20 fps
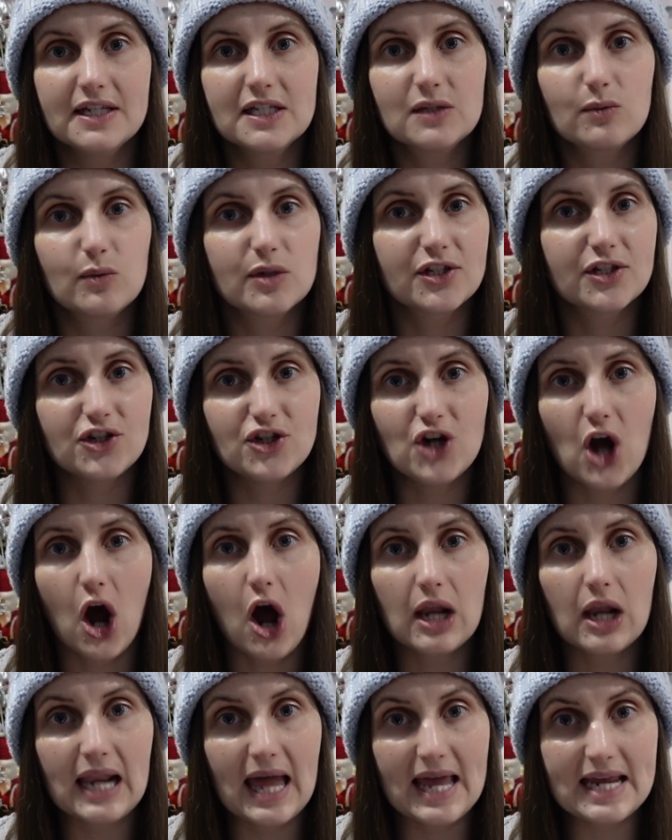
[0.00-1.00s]
was
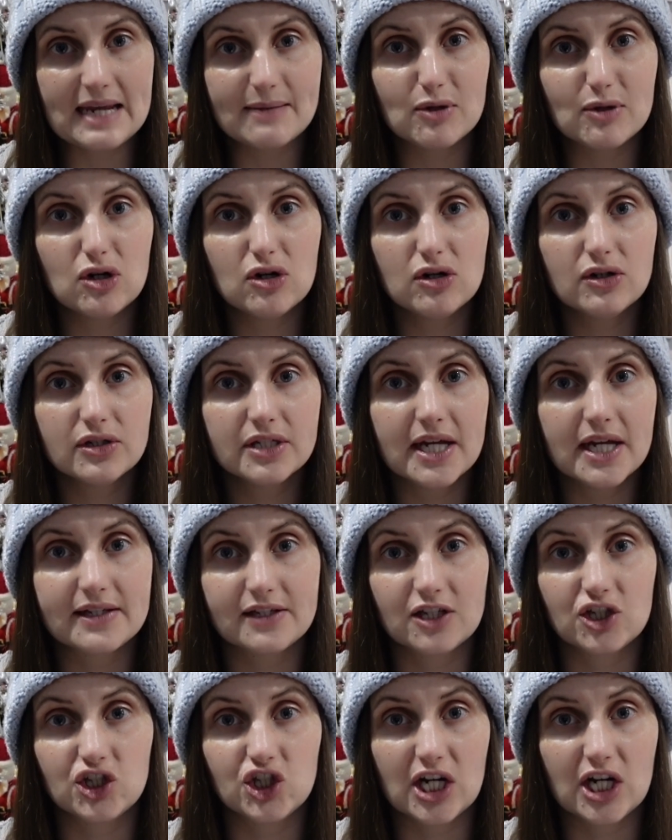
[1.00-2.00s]
not labelled
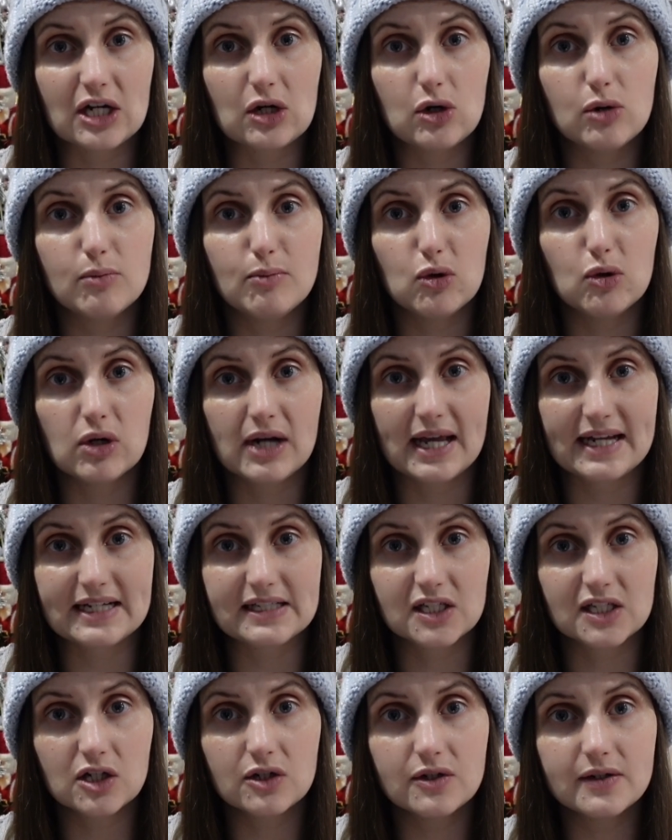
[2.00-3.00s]
as a Jingle Ball
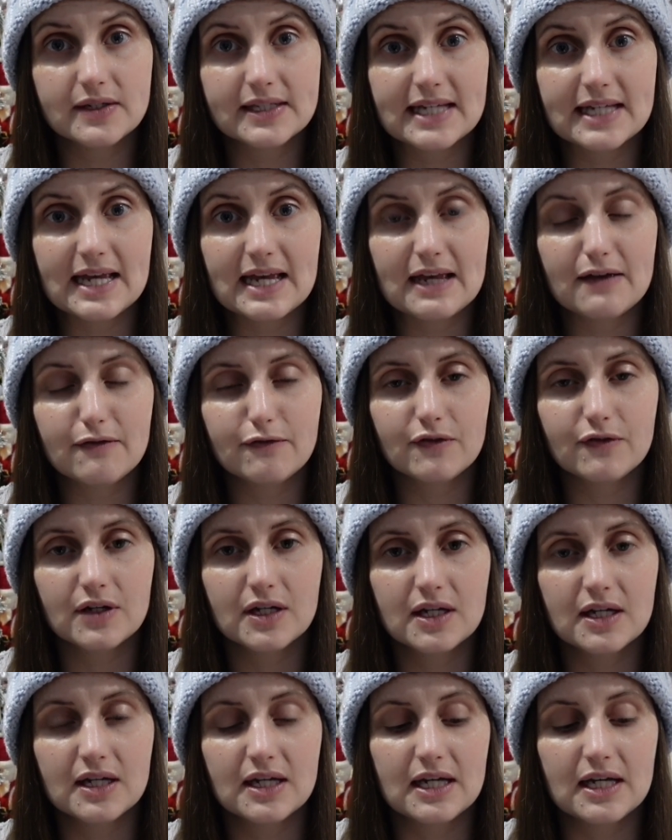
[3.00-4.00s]
exclusive.
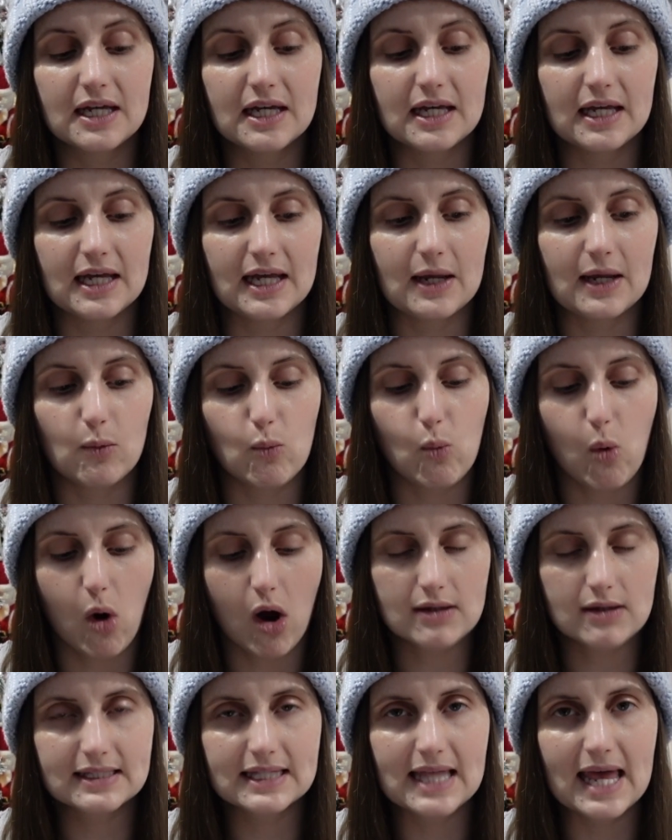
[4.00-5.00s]
It
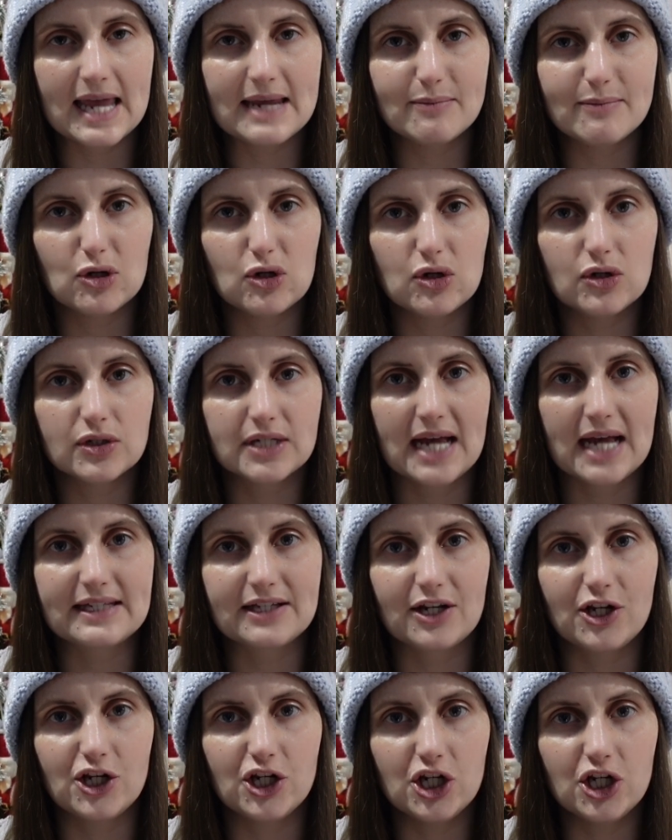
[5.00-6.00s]
was labelled
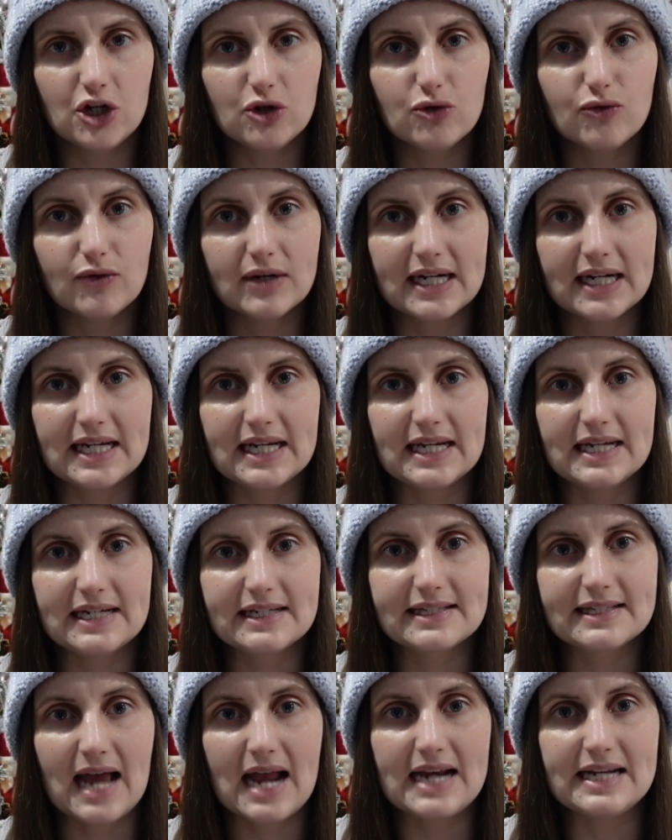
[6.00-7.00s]
as a new
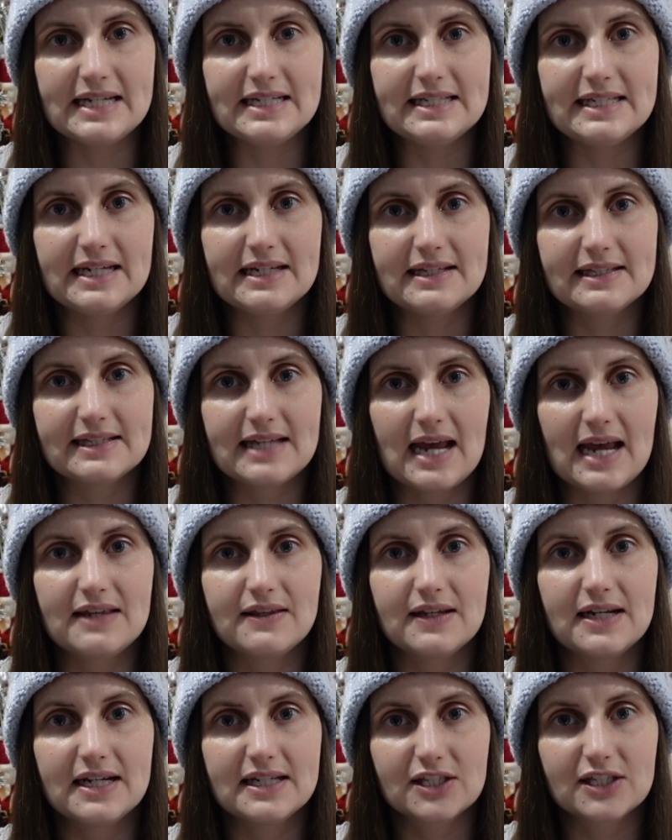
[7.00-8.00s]
release and it did
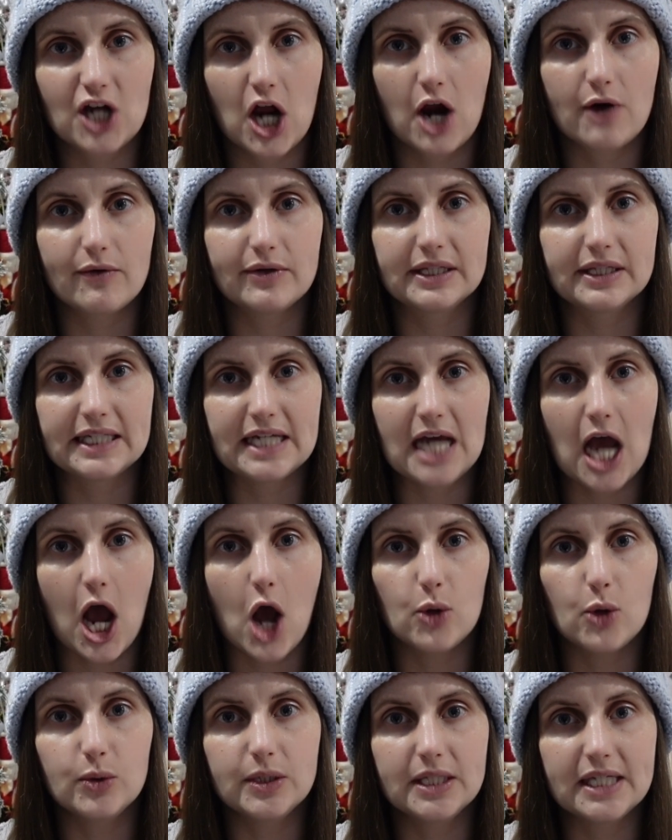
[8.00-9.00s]
say that it's currently
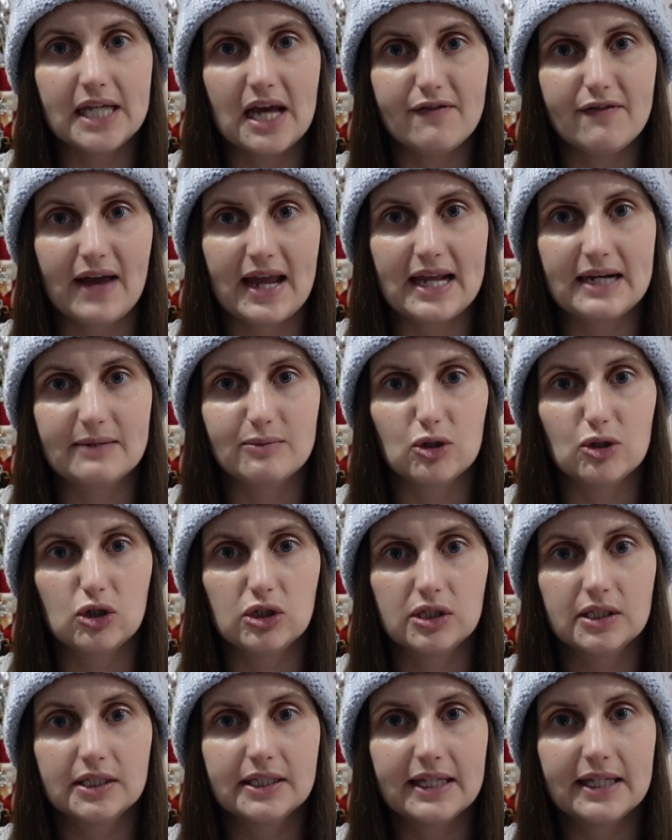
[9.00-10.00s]
only
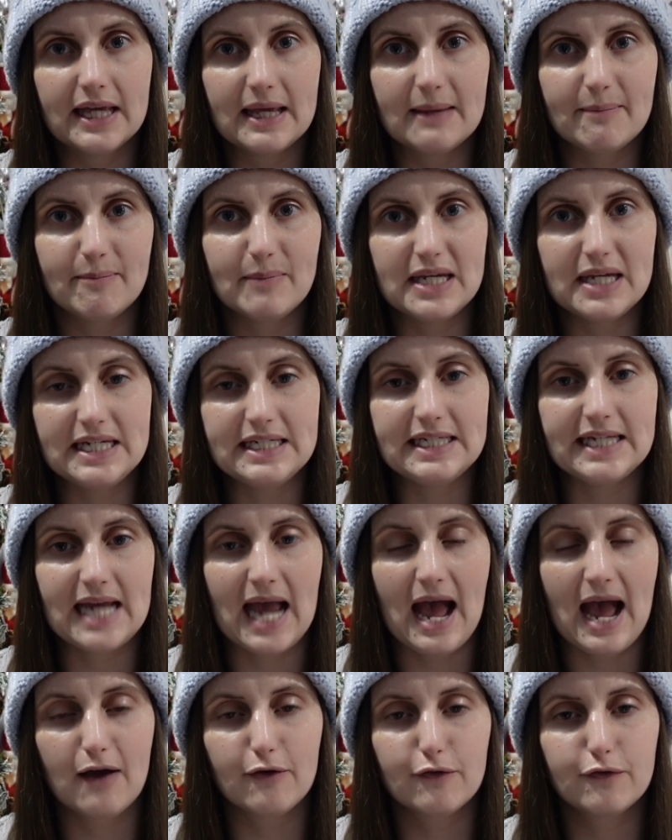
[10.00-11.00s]
available in
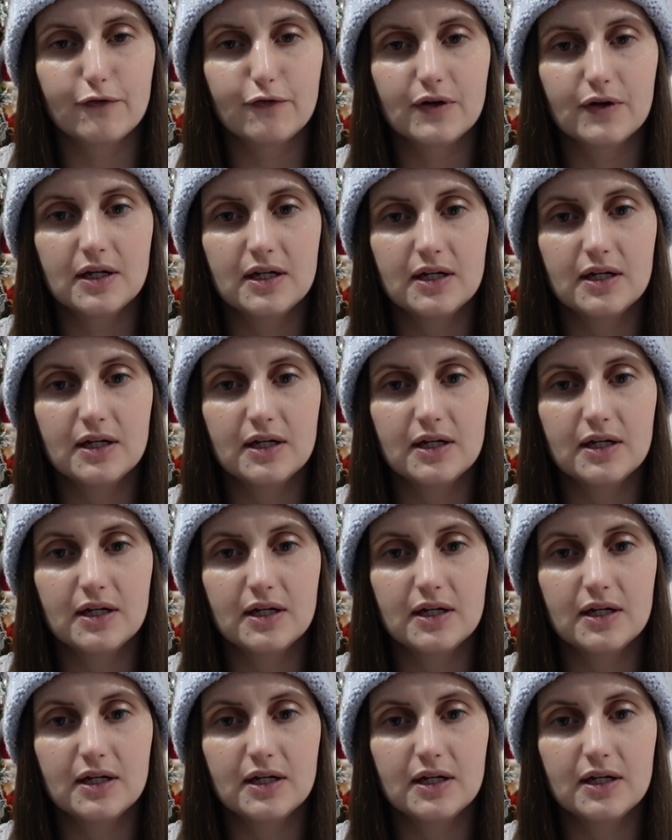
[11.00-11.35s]
PDF.